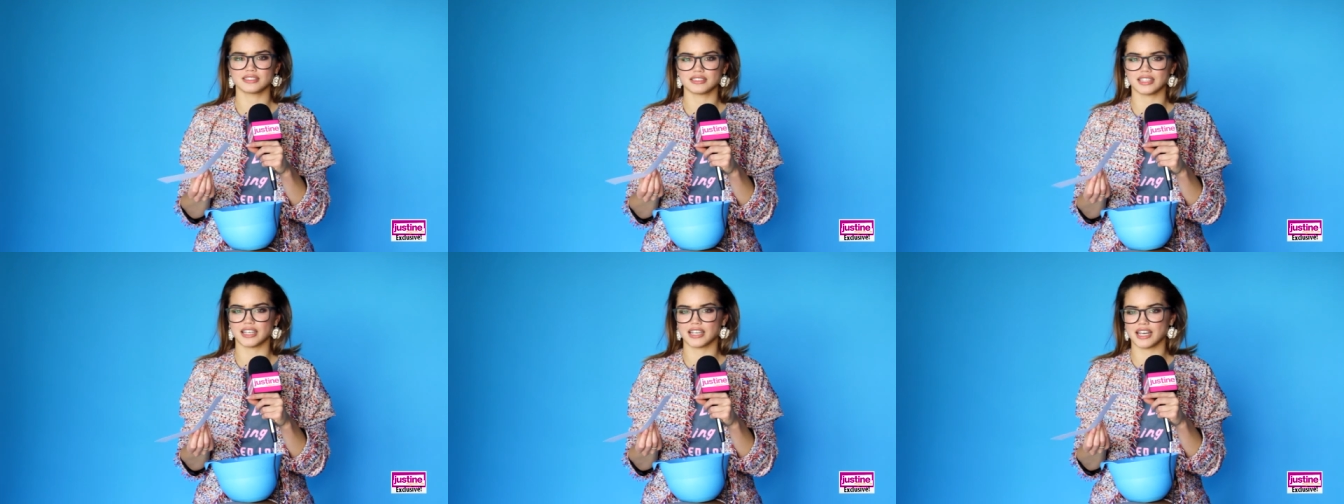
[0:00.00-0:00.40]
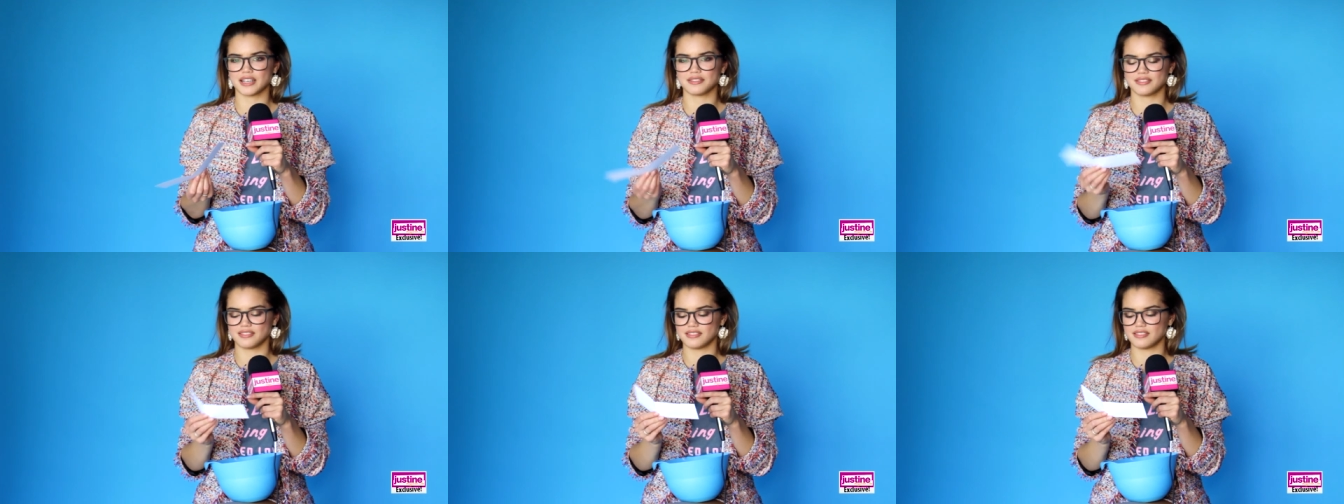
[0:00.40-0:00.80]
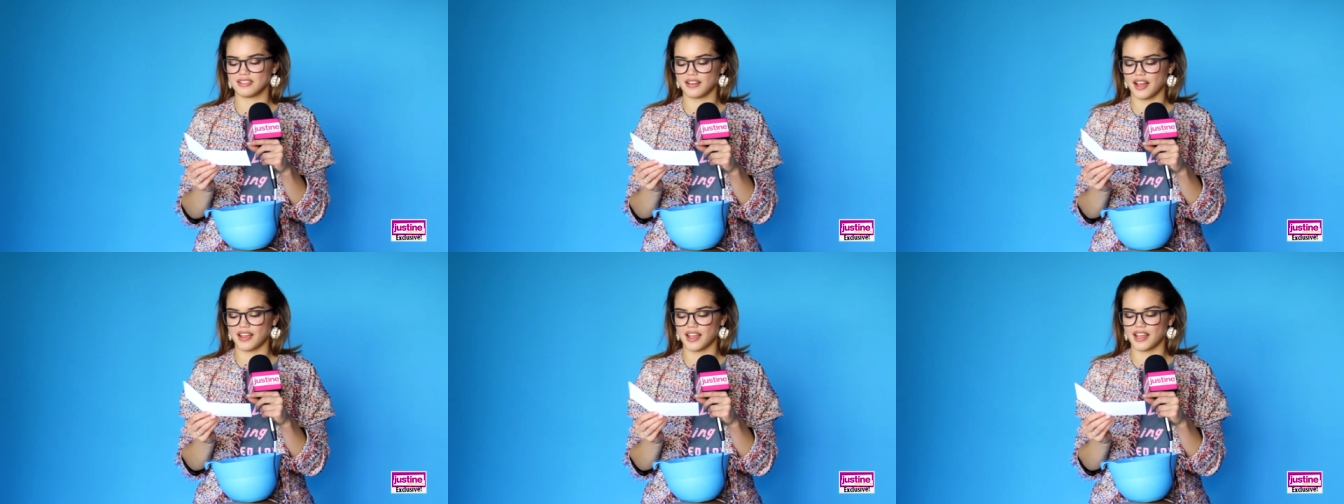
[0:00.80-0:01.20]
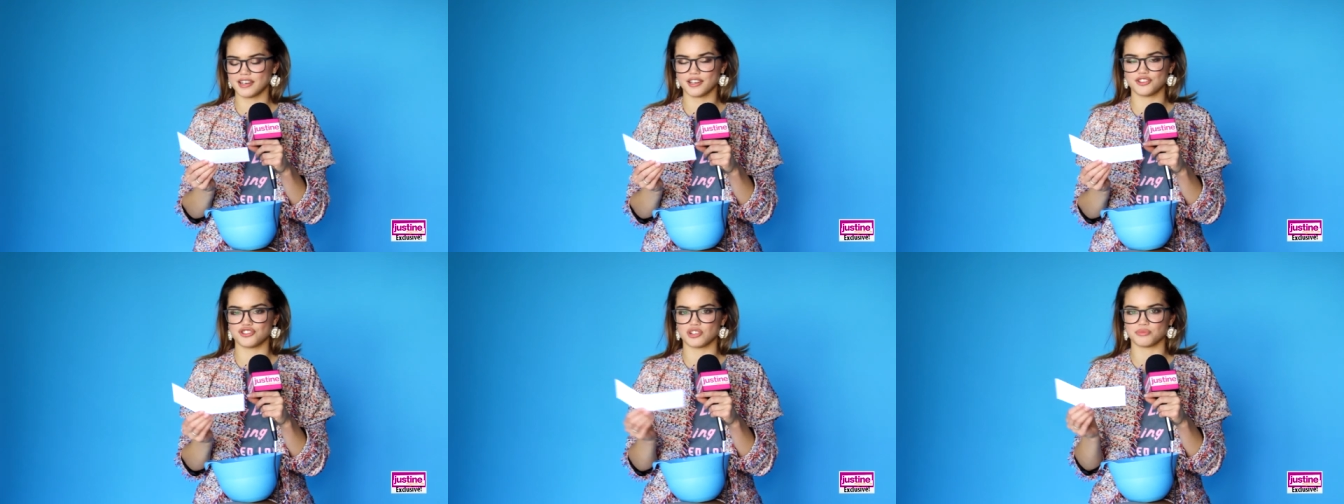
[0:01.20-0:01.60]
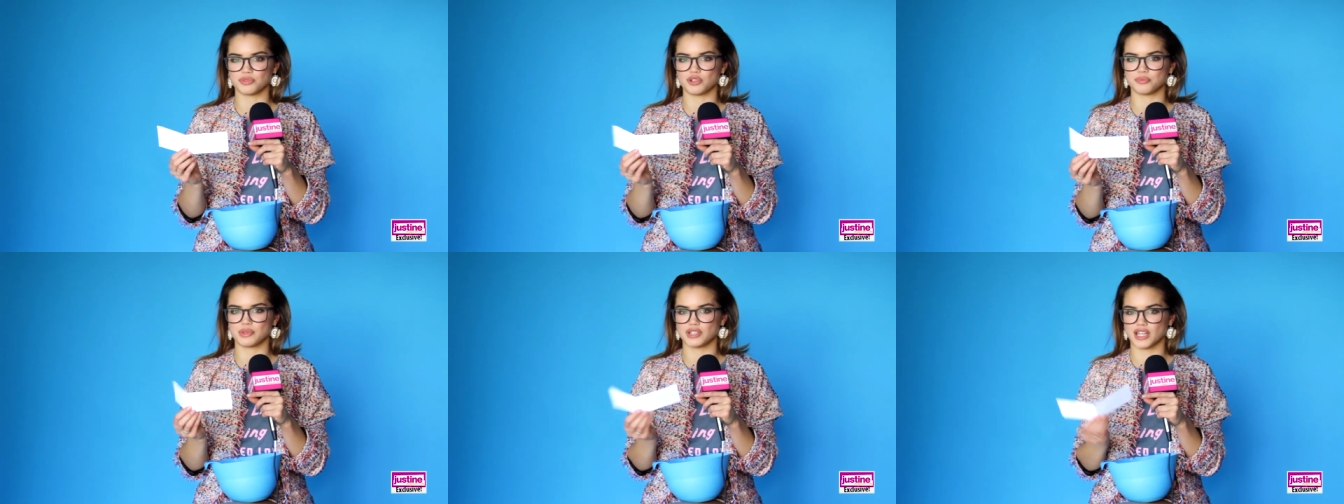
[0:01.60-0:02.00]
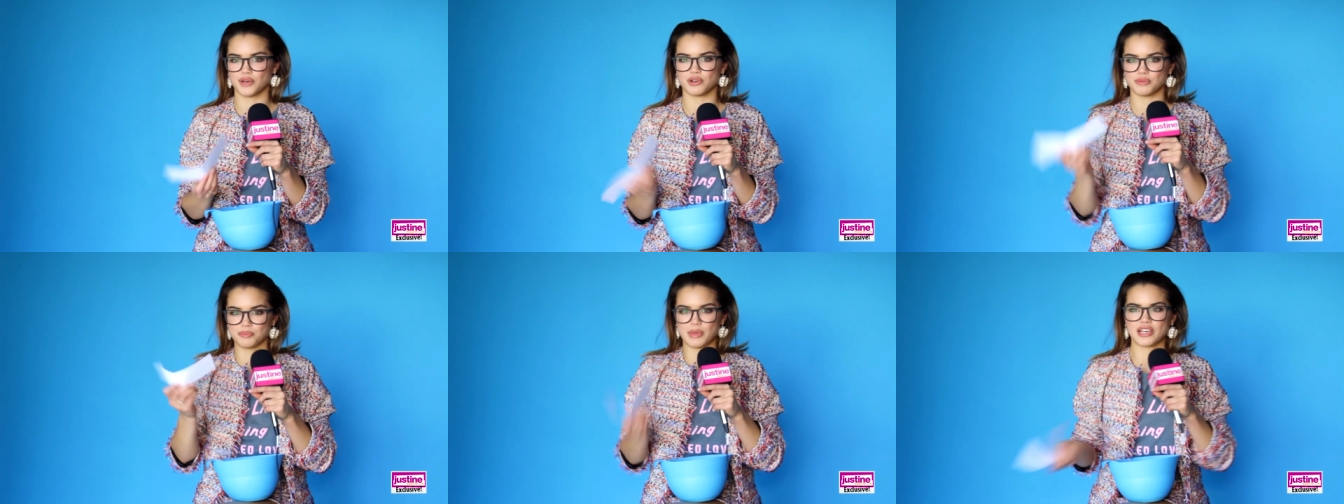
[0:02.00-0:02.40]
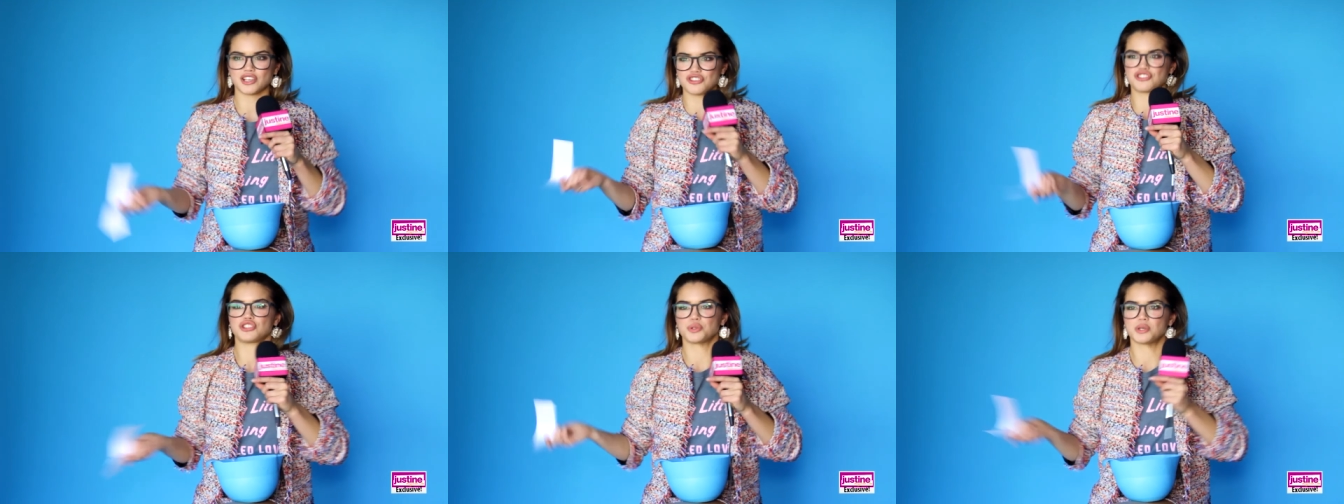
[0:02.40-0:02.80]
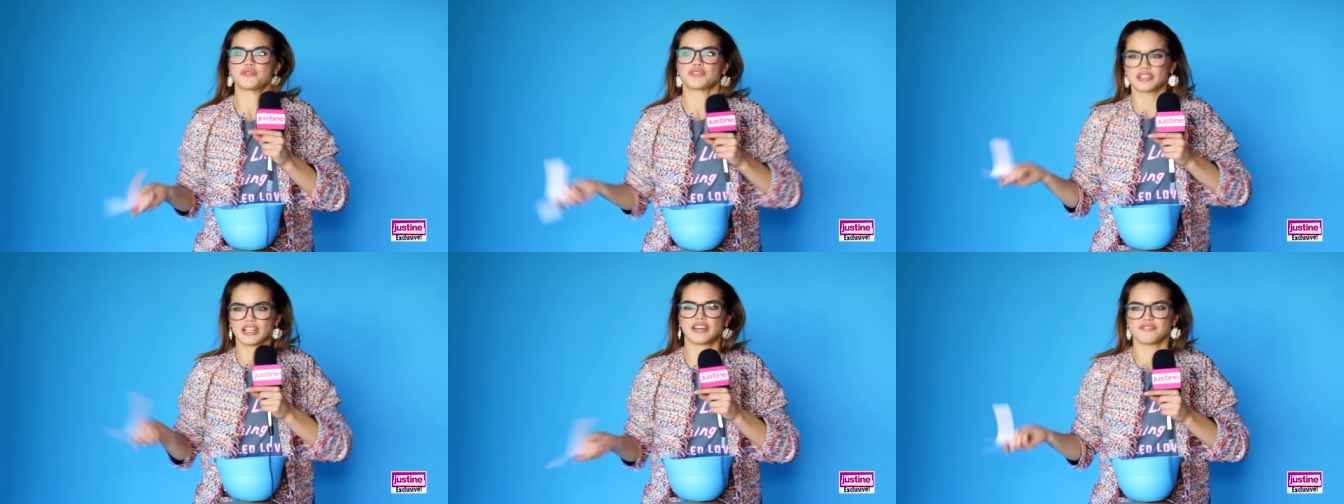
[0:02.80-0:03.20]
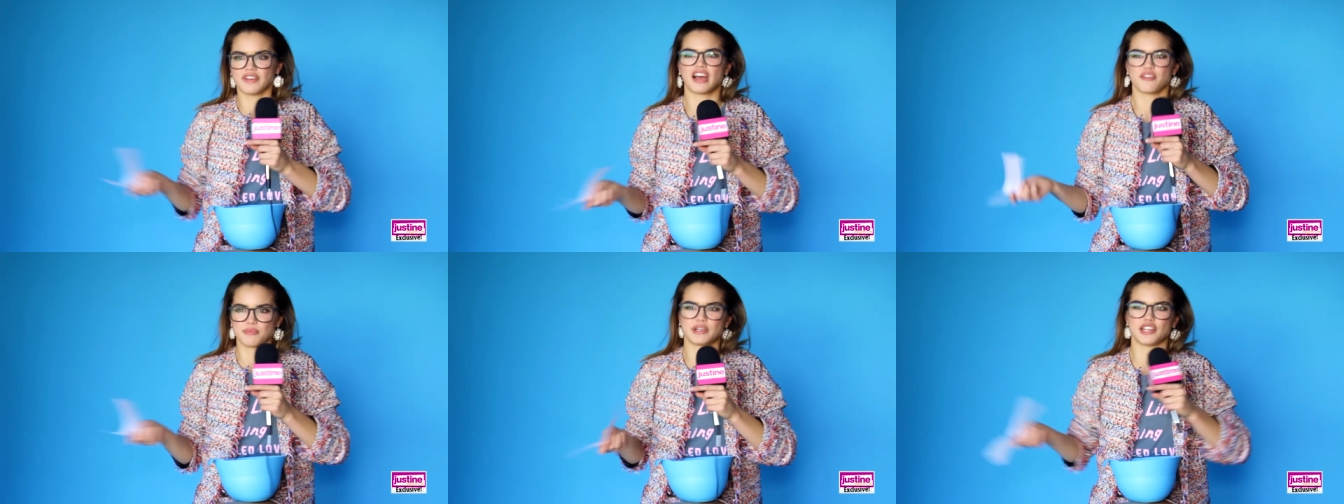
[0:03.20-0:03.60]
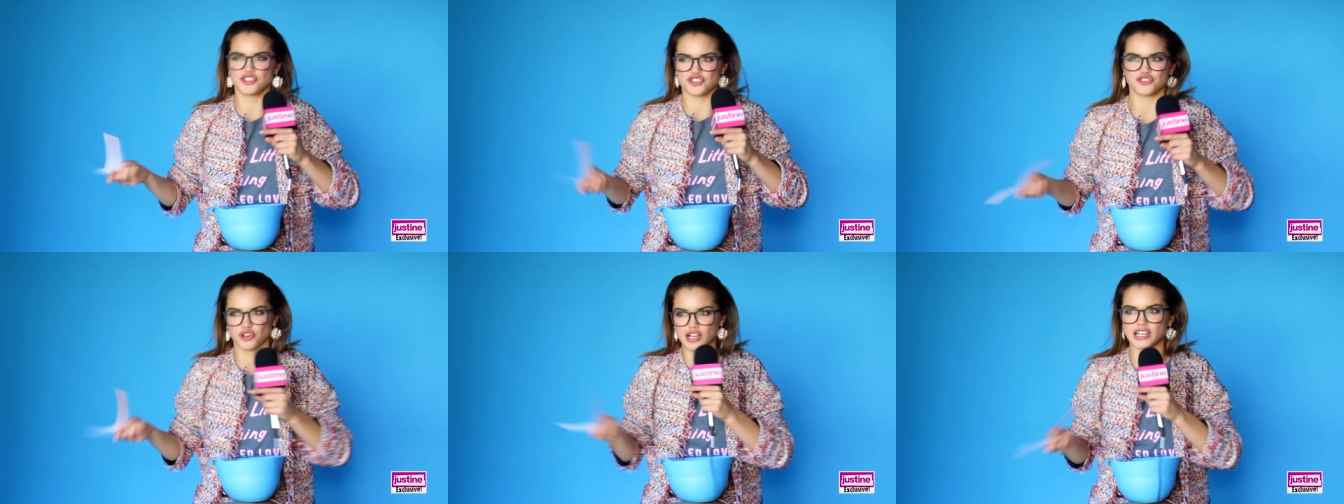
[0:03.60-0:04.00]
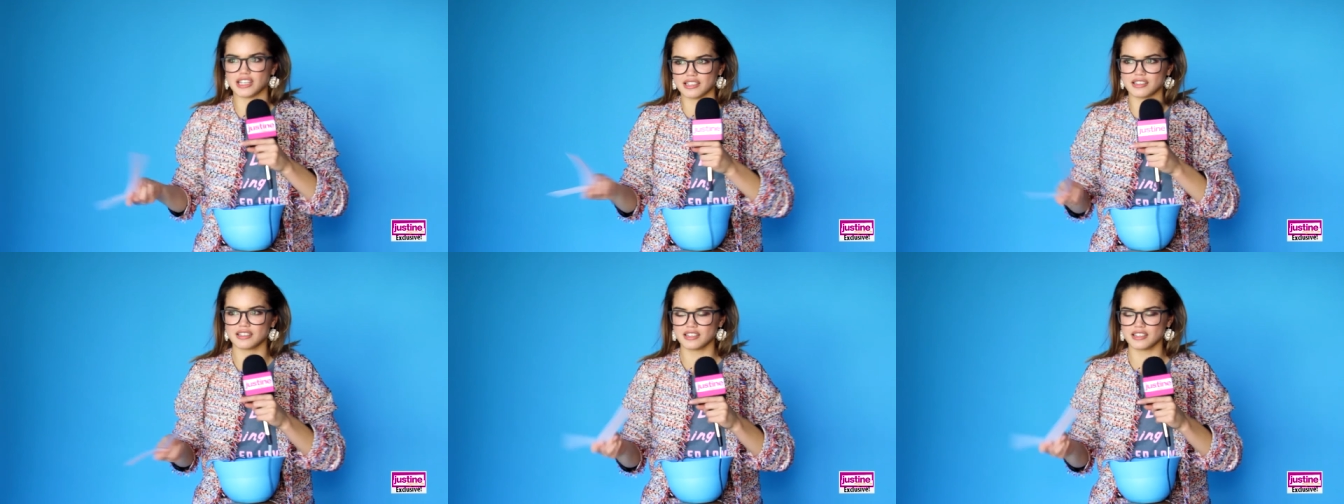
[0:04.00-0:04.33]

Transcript: Like I I hated jump roping. They would make us do it for like 5 minutes straight.